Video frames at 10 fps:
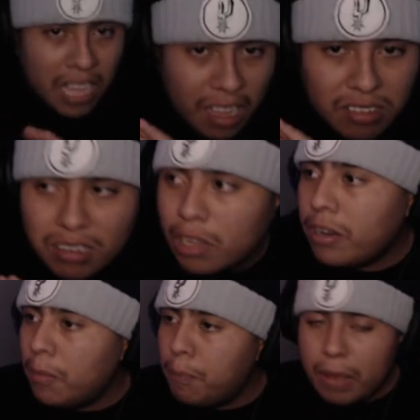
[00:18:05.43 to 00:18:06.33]
is
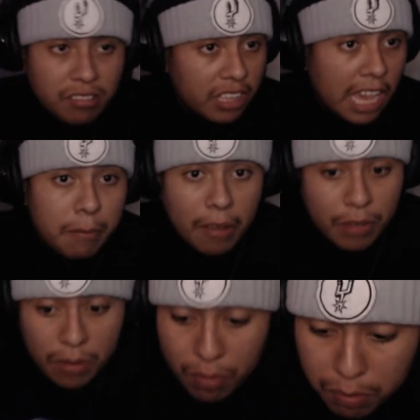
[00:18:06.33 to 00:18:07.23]
literally the best game I've
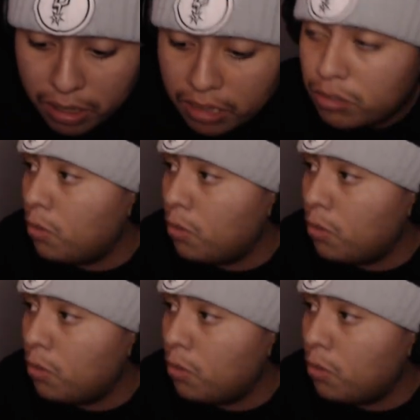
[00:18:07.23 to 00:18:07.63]
ever played so